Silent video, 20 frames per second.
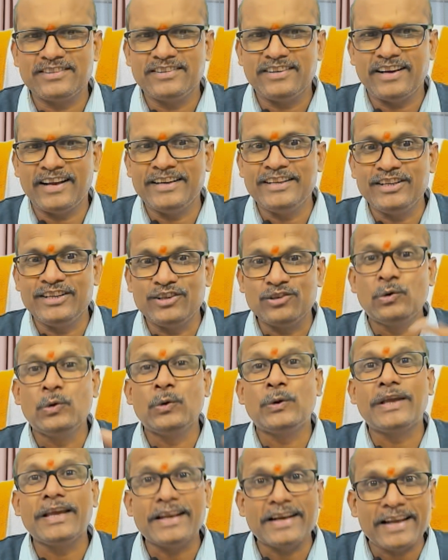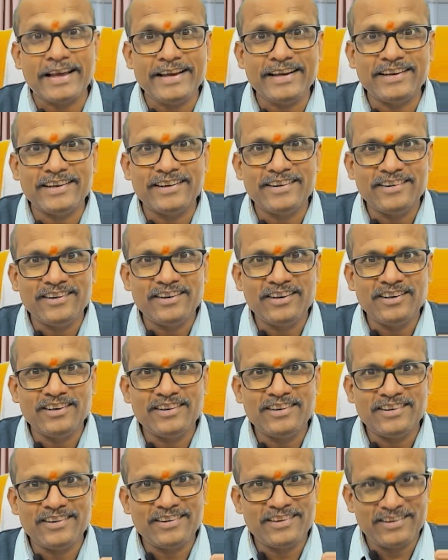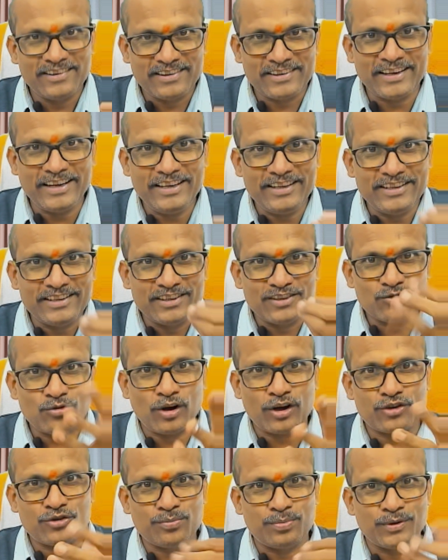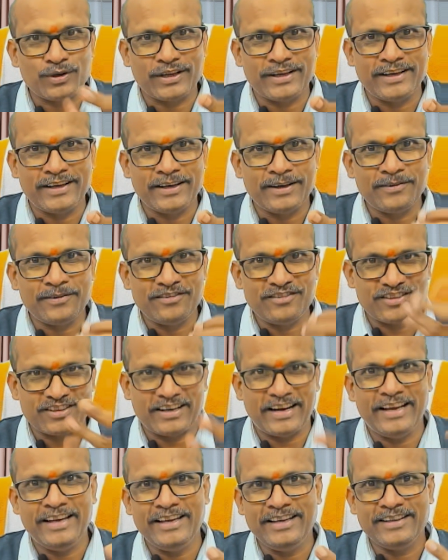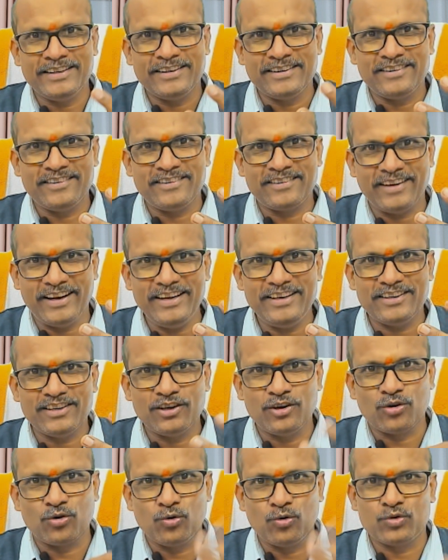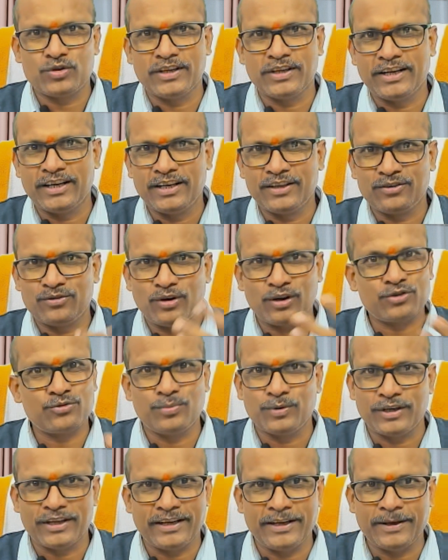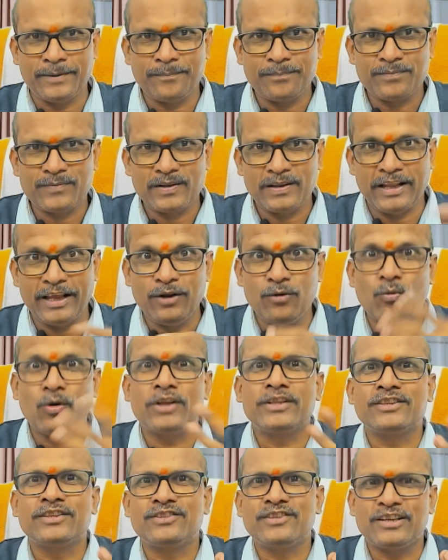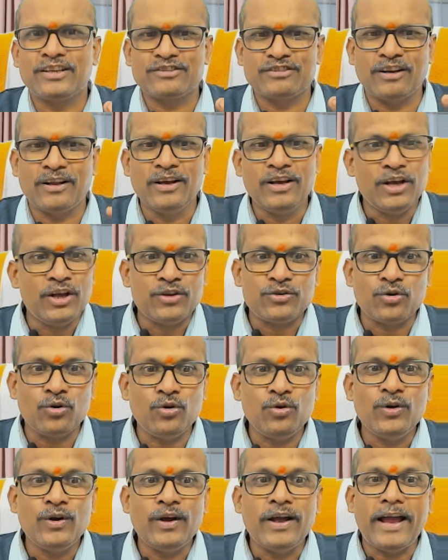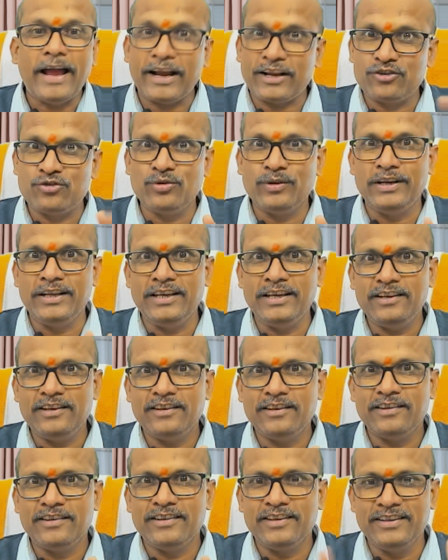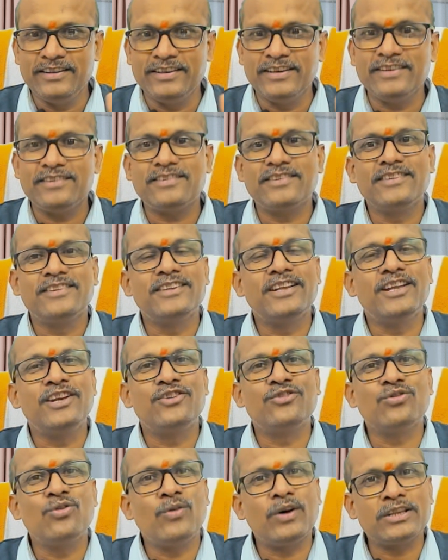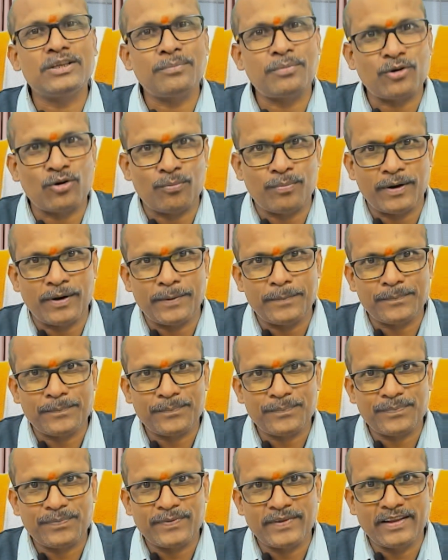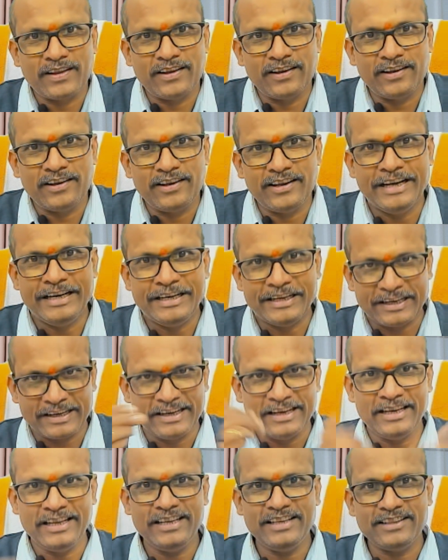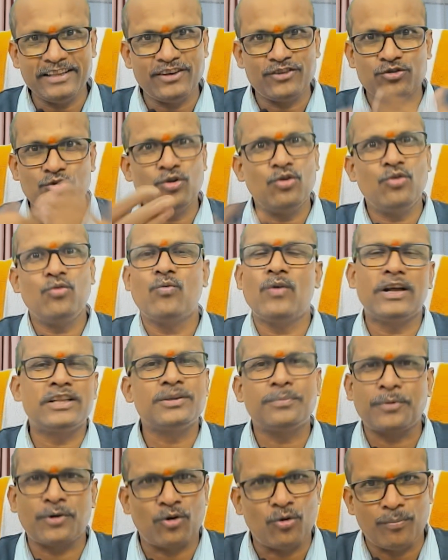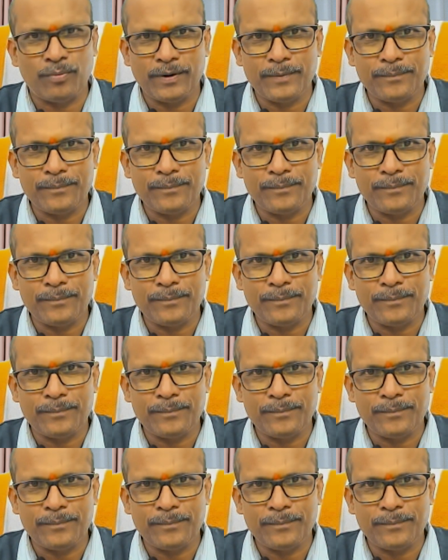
and it is looking like, right? Toxputana, dry, right? Ruksha, Toxputana, like Vata Jalakshan. So actually, in this, there is no Vata Prakopa. Internally, there is no Vata Prakopa,